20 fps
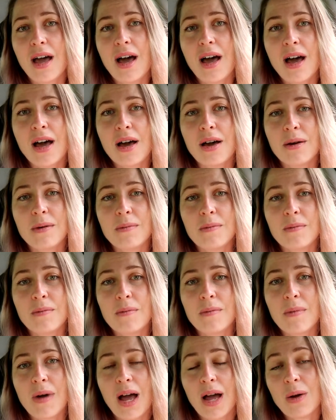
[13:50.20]

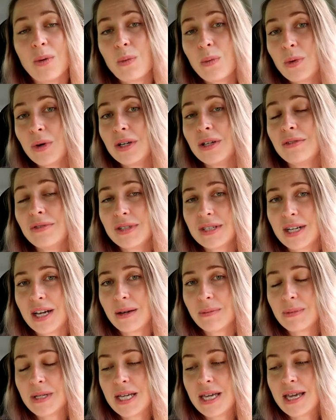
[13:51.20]
I would have
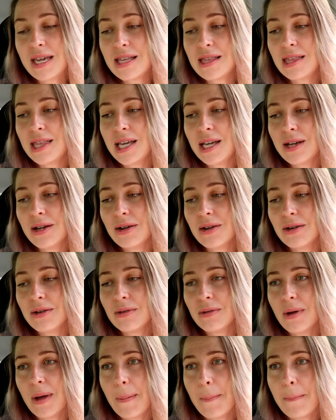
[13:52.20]
stopped to eat
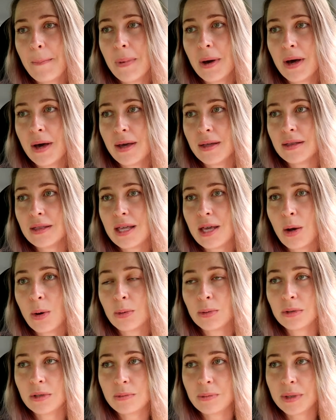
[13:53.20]
there, but the
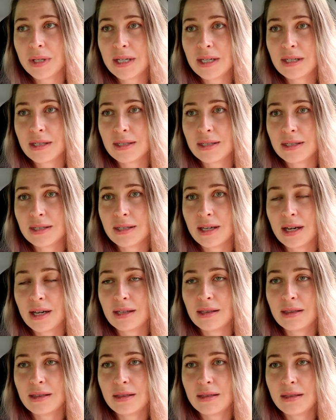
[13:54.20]
only place that